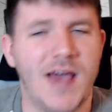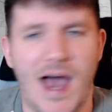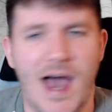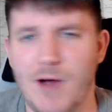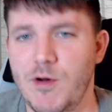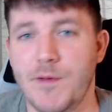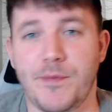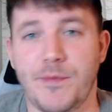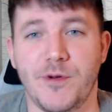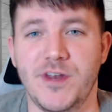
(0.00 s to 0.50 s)
I
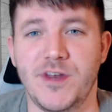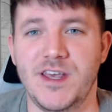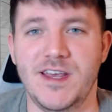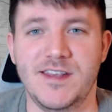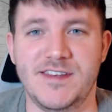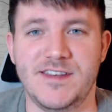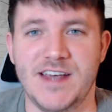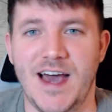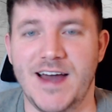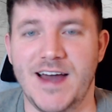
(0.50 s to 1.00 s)
went pretty
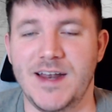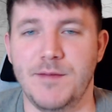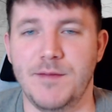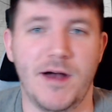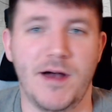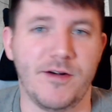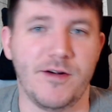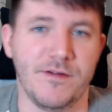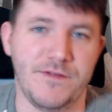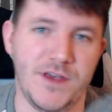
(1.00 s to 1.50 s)
easy on it in
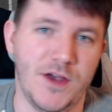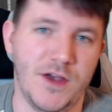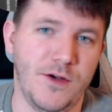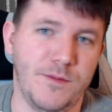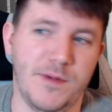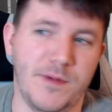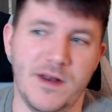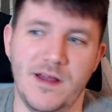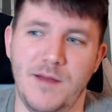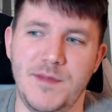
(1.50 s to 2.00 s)
my review,
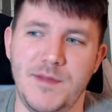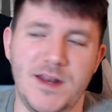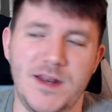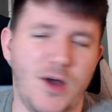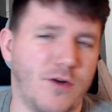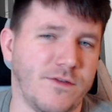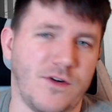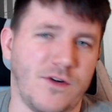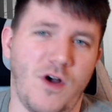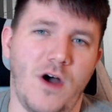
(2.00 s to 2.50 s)
but I mean,
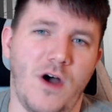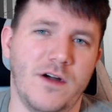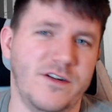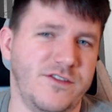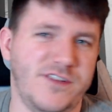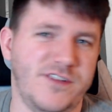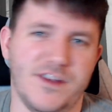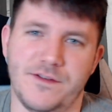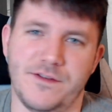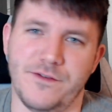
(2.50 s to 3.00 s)
overall, it
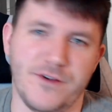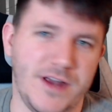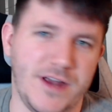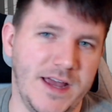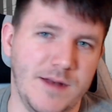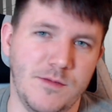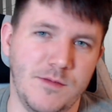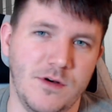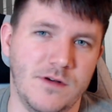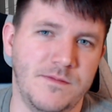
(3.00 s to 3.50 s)
was just
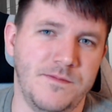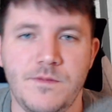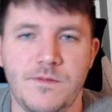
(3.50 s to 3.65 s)
forgettable